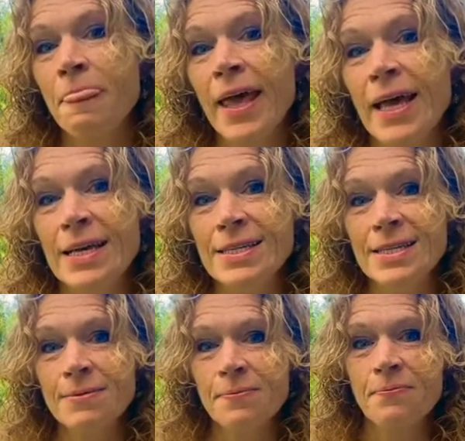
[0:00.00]

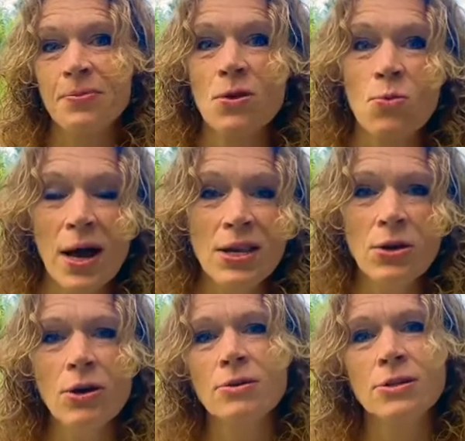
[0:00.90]
is when you
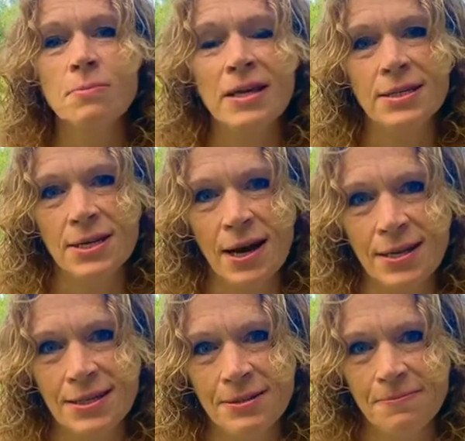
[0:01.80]
go to bed
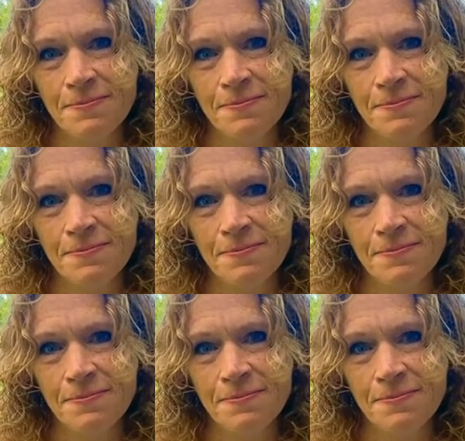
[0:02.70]
tonight,